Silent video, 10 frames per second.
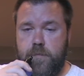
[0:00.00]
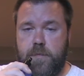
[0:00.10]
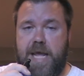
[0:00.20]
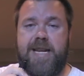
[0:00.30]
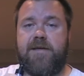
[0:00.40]

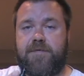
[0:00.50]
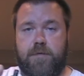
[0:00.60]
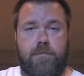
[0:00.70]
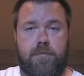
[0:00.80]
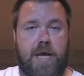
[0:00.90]
Any of
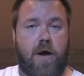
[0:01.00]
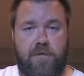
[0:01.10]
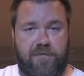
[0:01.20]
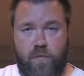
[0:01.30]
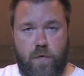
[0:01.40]
them. All
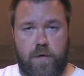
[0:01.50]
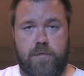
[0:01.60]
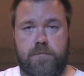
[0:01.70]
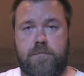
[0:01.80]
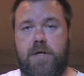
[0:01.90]
four.